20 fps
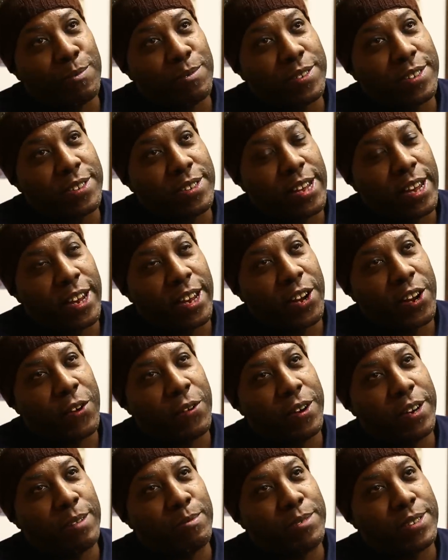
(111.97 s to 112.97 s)
them
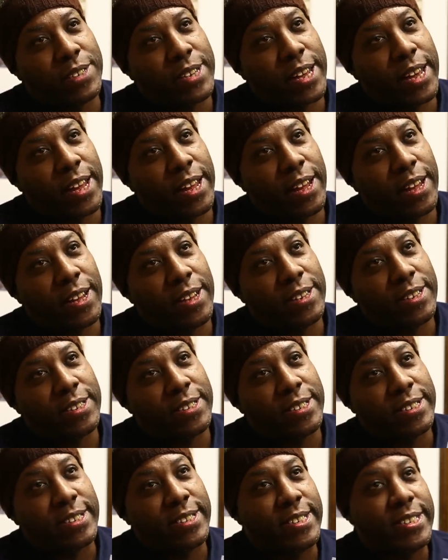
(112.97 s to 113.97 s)
hearing them say uh,
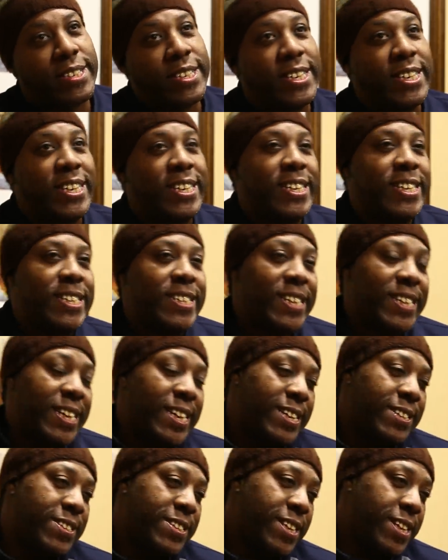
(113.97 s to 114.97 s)
the
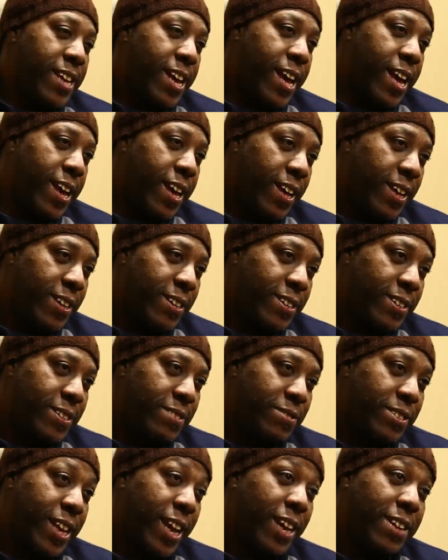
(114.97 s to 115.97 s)
E T A
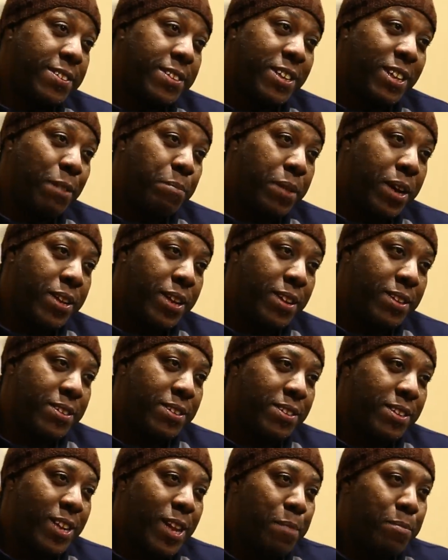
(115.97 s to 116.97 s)
was eighteen
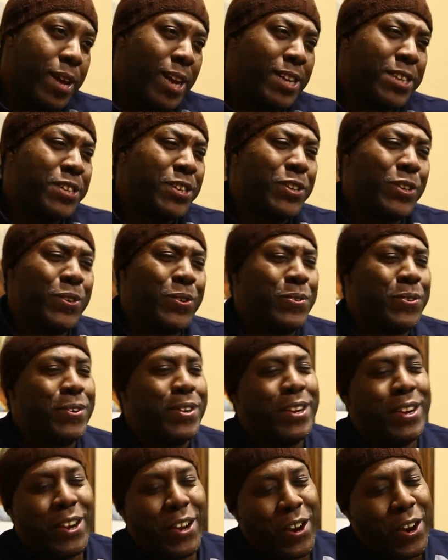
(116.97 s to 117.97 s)
minutes. And I'm like,
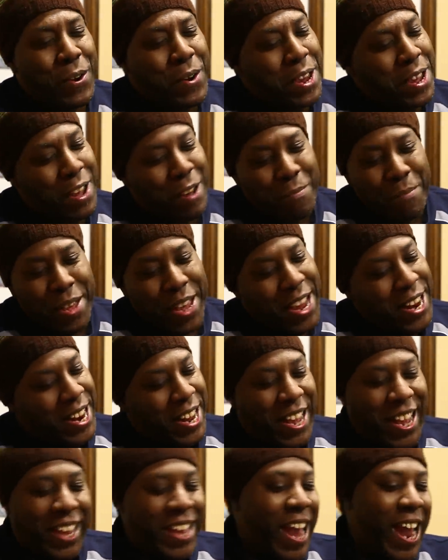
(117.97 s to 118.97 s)
dude, hurry up, man!
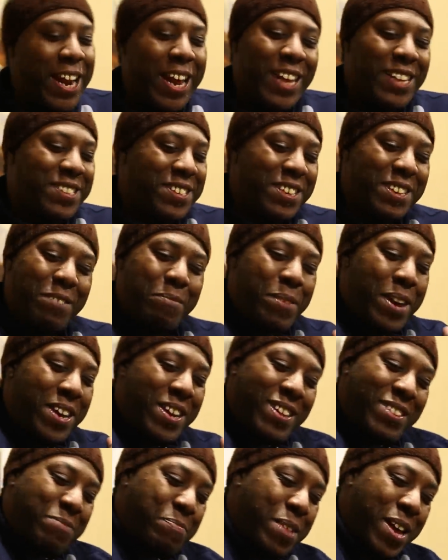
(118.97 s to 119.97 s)
I ain't got eighteen
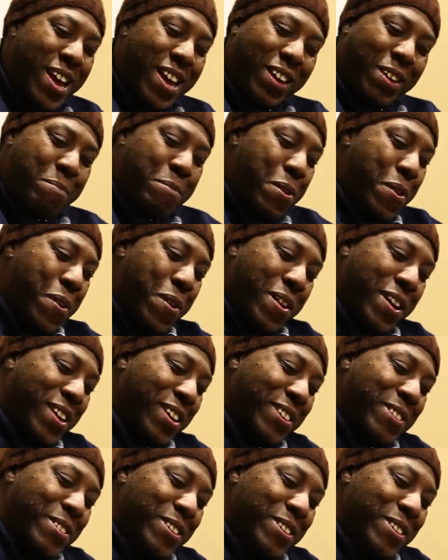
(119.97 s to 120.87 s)
minutes, man. Come on.